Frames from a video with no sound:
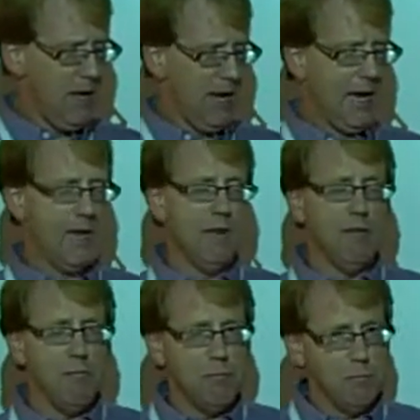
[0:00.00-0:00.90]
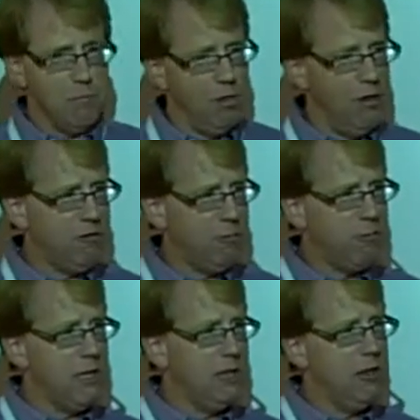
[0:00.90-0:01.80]
And it lists
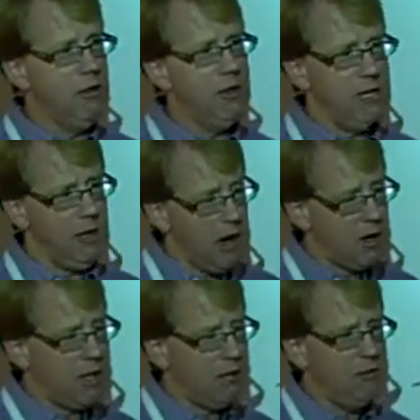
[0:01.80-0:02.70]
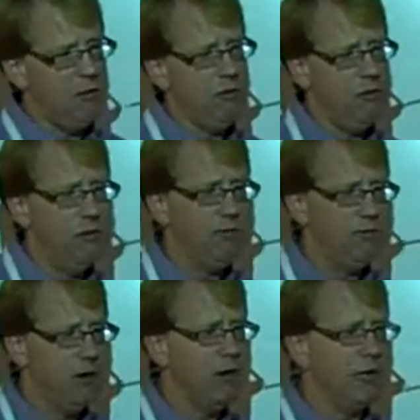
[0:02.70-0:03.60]
pretty clearly, our Constitution lists
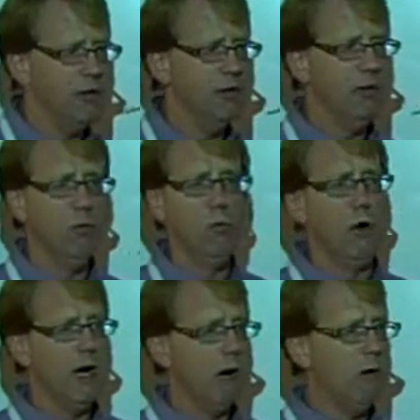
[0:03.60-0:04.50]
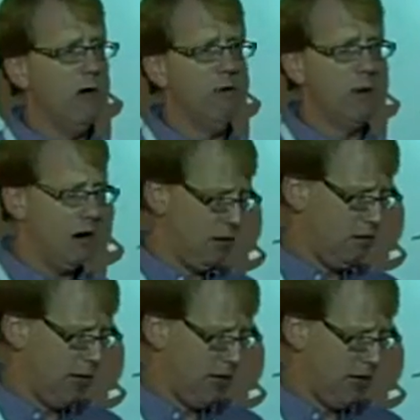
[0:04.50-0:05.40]
very clearly what our rights are.
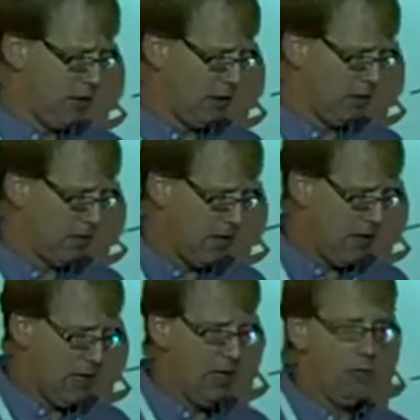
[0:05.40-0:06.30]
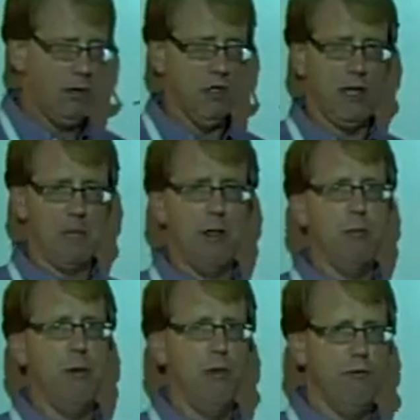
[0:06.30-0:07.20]
When you think about the
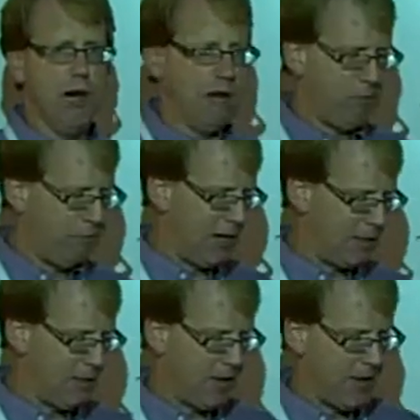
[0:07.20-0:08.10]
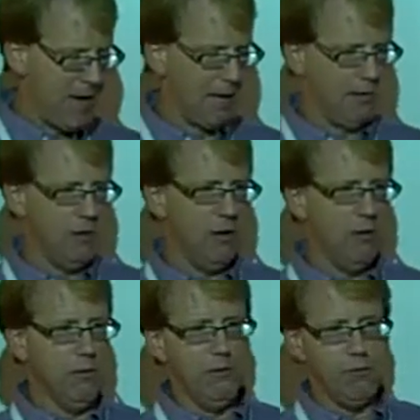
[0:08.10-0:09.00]
Bill of Rights, we talked about that, the
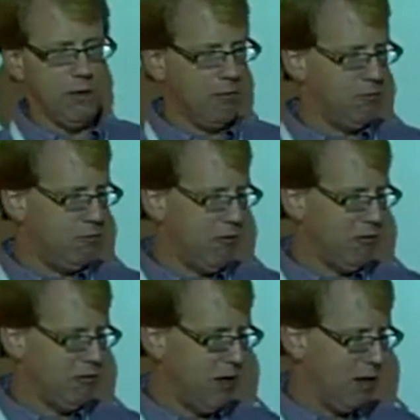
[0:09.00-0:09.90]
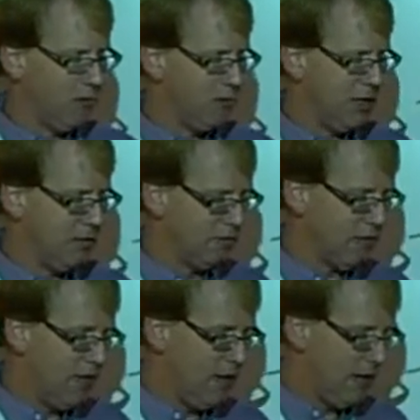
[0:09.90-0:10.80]
freedom of speech and all those things.